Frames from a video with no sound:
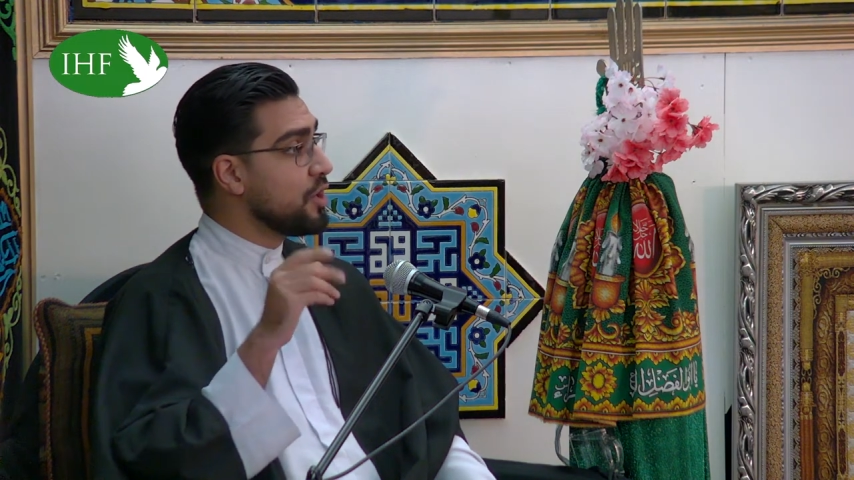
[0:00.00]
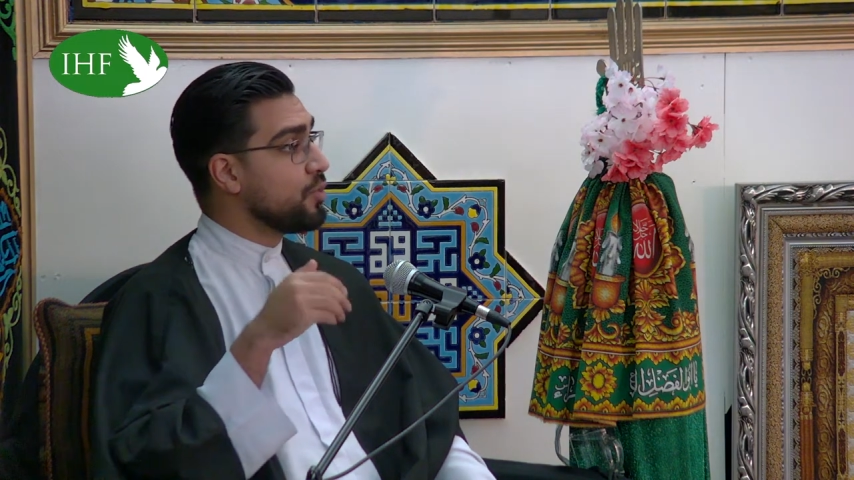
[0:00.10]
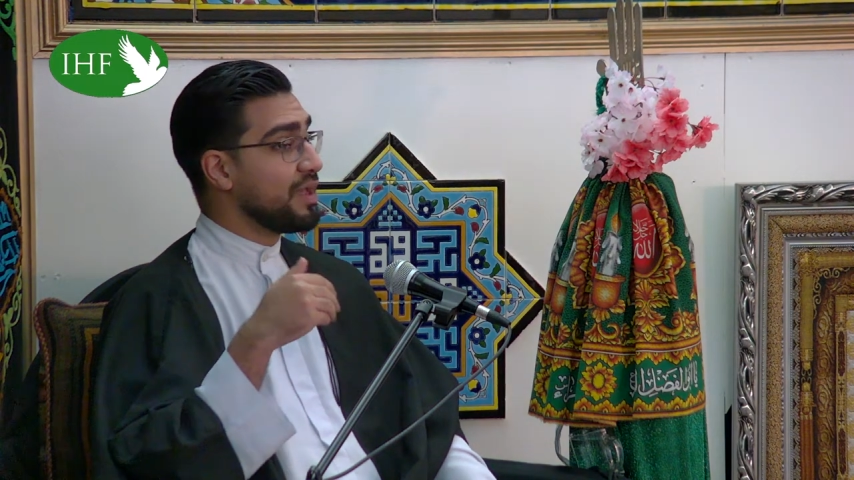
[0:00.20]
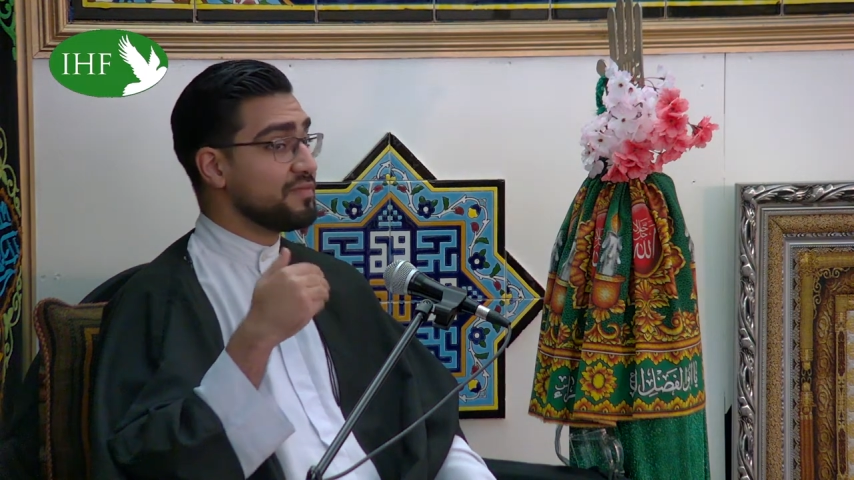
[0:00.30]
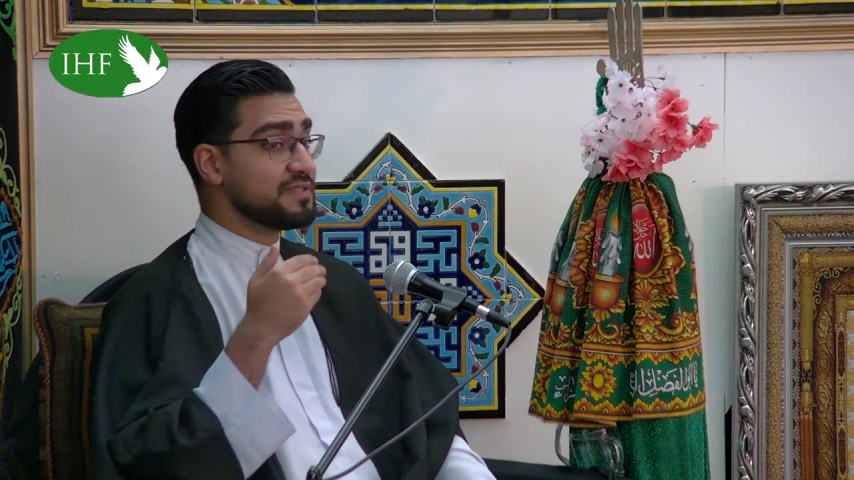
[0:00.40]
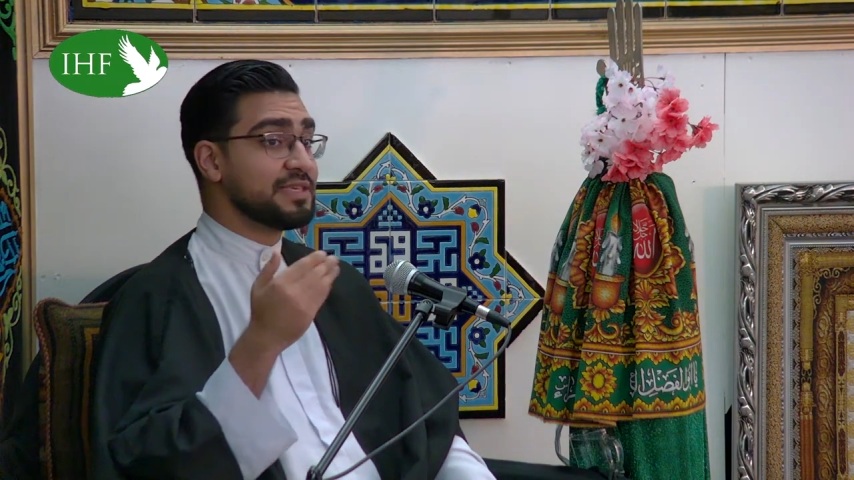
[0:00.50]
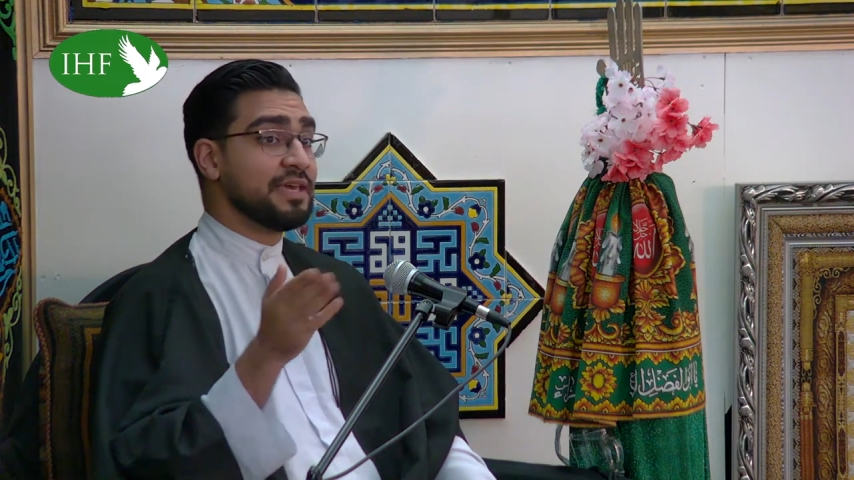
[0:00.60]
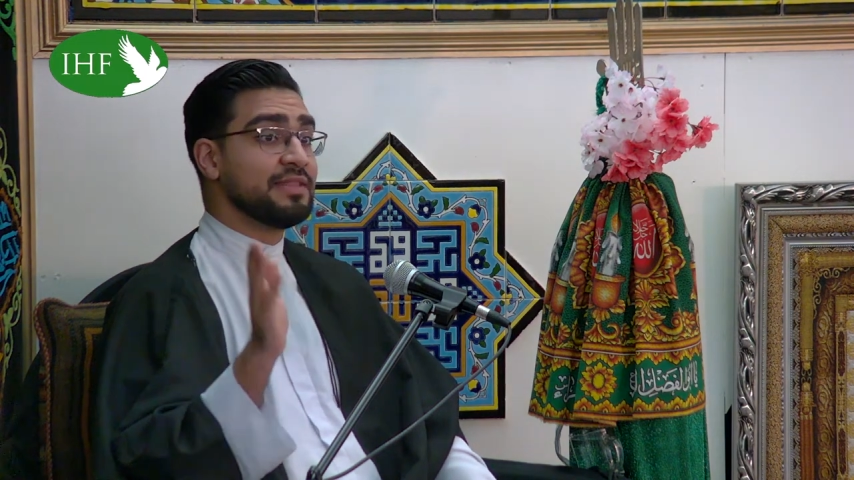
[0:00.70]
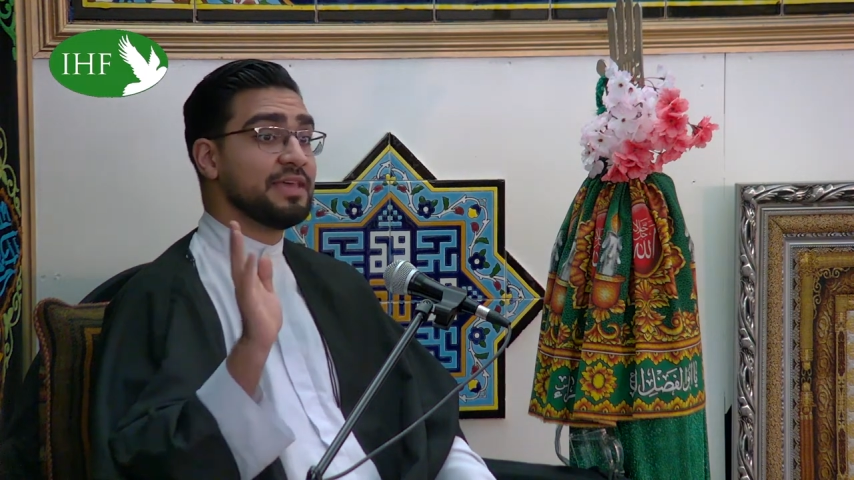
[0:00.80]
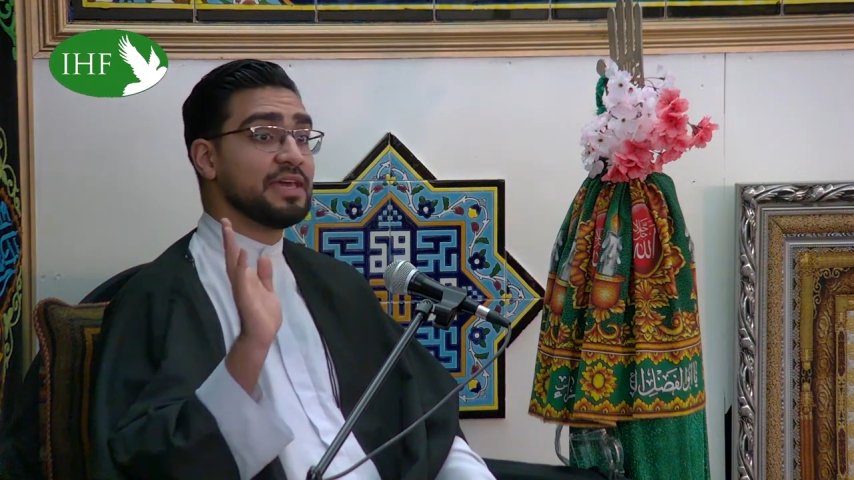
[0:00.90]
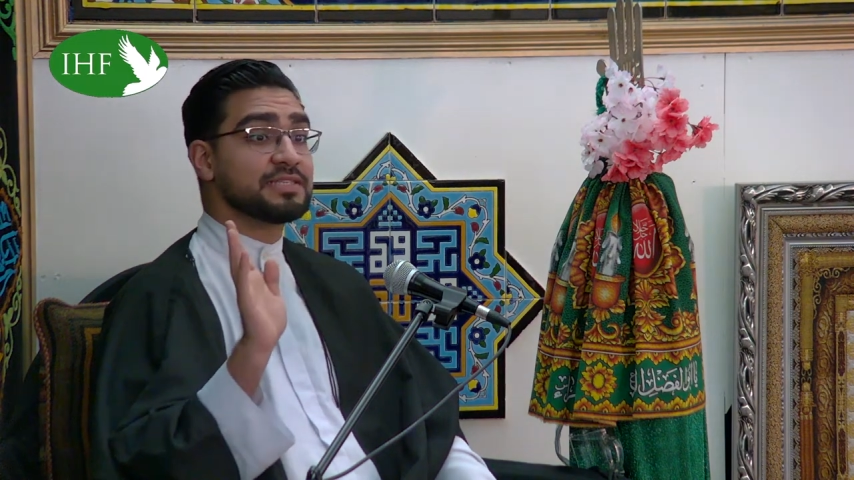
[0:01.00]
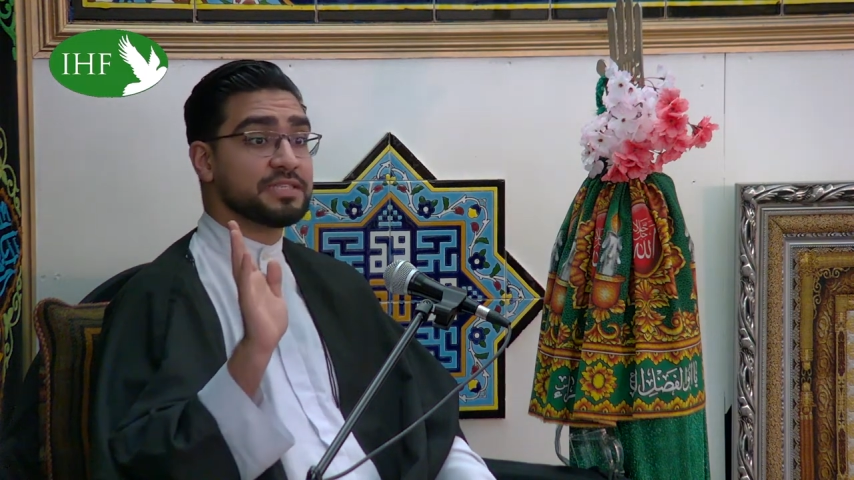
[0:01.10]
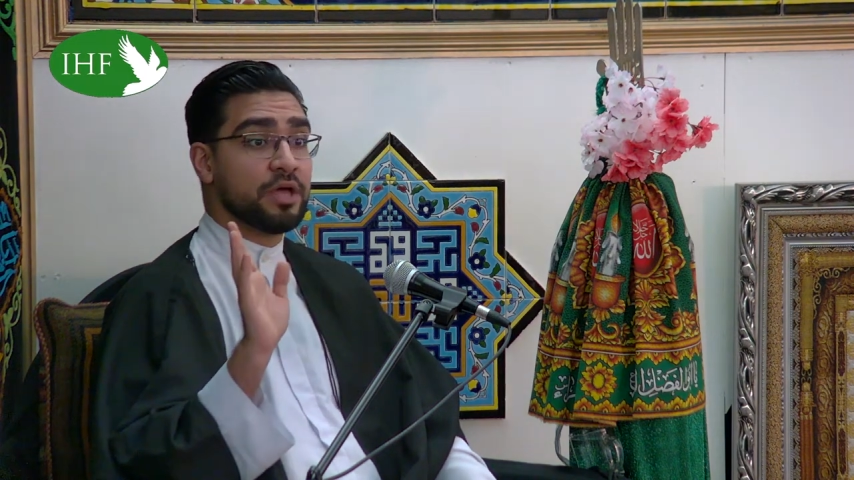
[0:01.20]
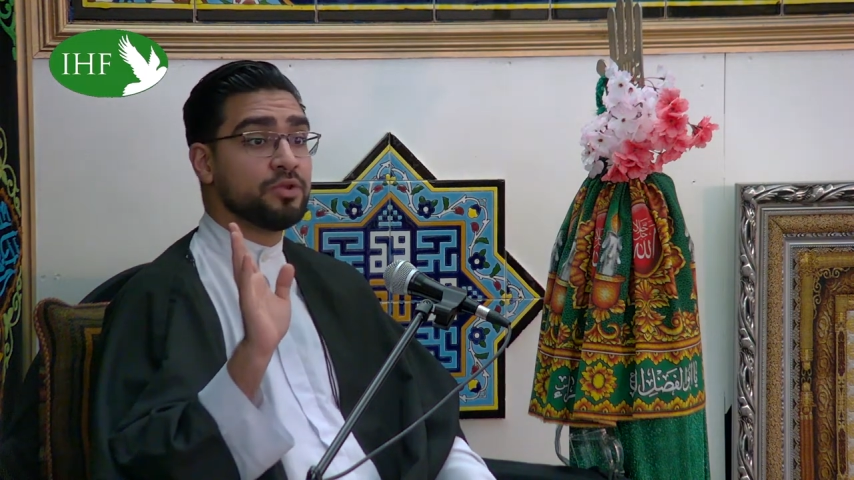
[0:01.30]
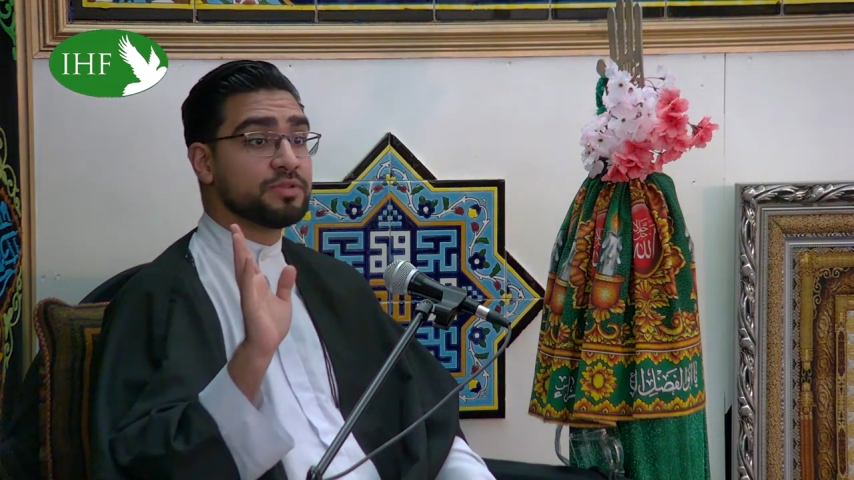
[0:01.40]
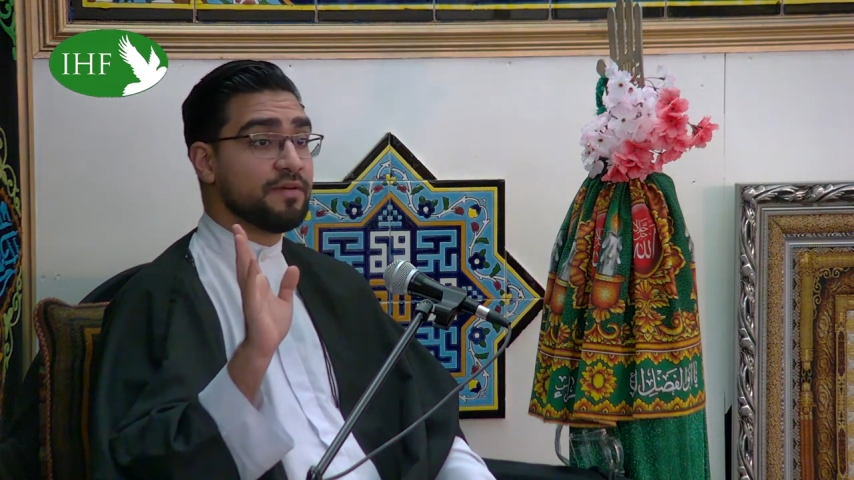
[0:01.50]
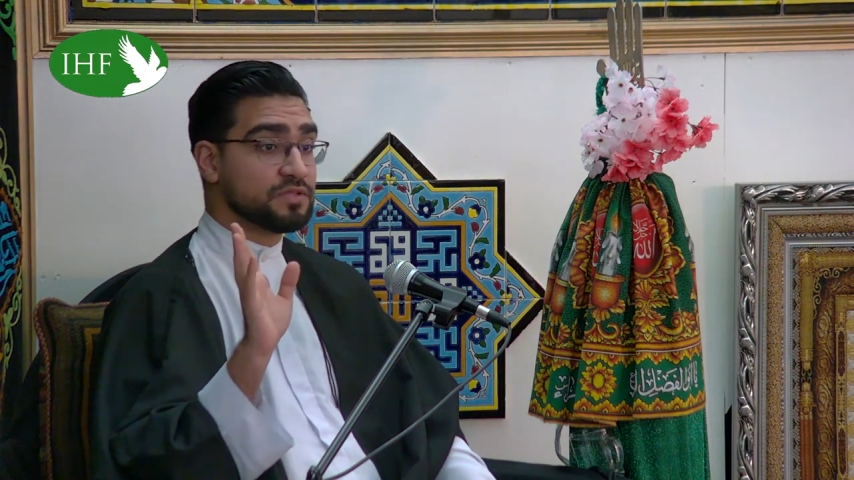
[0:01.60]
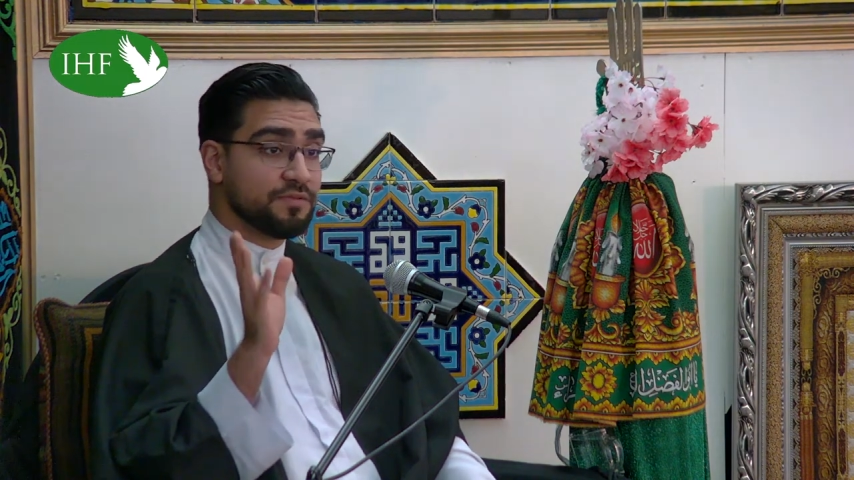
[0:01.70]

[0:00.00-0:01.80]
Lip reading: We have seen the external devils,